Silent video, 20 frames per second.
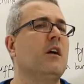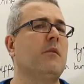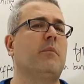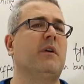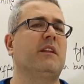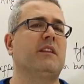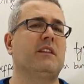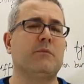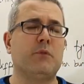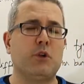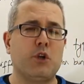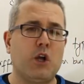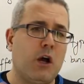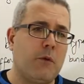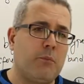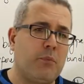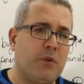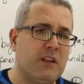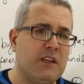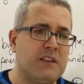but the
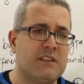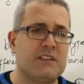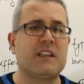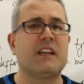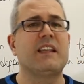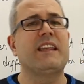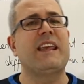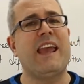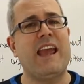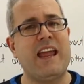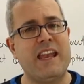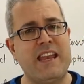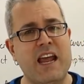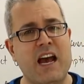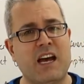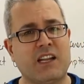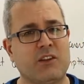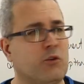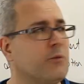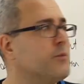monopolist
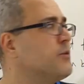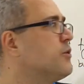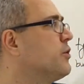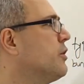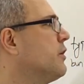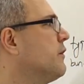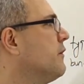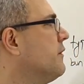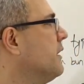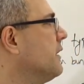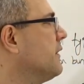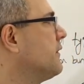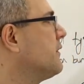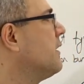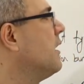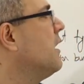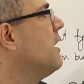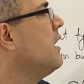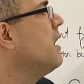cannot observe this.